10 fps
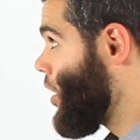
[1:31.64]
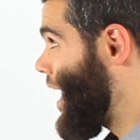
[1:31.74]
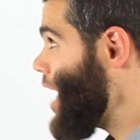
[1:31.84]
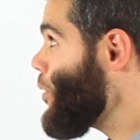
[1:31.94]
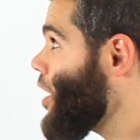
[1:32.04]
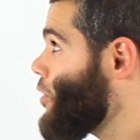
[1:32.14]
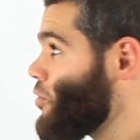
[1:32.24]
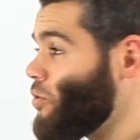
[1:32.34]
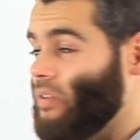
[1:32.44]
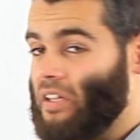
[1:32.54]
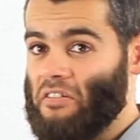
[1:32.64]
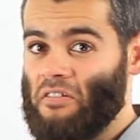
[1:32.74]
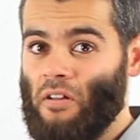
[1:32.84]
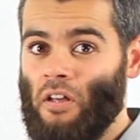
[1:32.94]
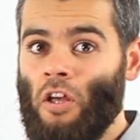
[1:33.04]
How are we going to do
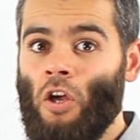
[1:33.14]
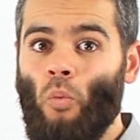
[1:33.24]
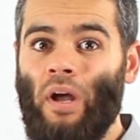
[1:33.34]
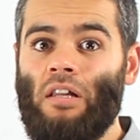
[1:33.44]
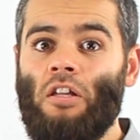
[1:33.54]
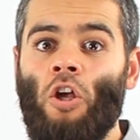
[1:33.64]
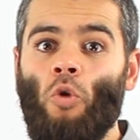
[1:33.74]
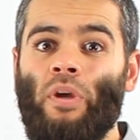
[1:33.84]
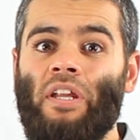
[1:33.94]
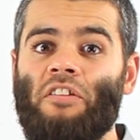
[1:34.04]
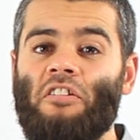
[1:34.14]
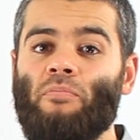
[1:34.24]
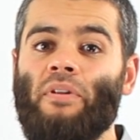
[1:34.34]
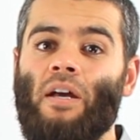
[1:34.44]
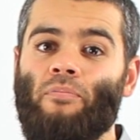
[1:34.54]
this? Well, we need to
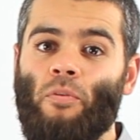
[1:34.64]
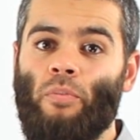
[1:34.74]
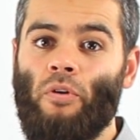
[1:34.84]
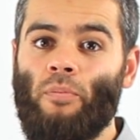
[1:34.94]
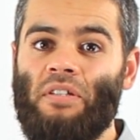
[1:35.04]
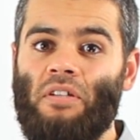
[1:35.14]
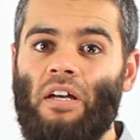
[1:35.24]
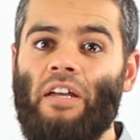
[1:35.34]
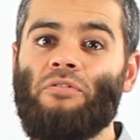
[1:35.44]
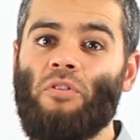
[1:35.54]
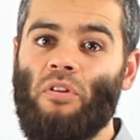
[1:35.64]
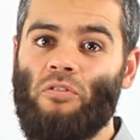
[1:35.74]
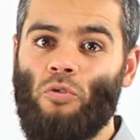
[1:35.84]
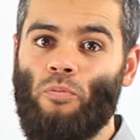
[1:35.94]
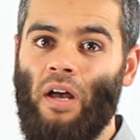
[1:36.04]
split up the perimeter into the
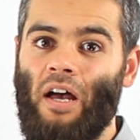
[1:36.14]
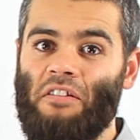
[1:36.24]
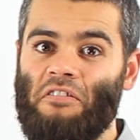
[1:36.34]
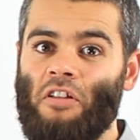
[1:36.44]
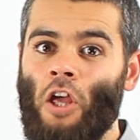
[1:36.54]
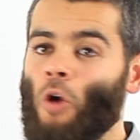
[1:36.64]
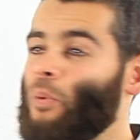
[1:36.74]
2 parts.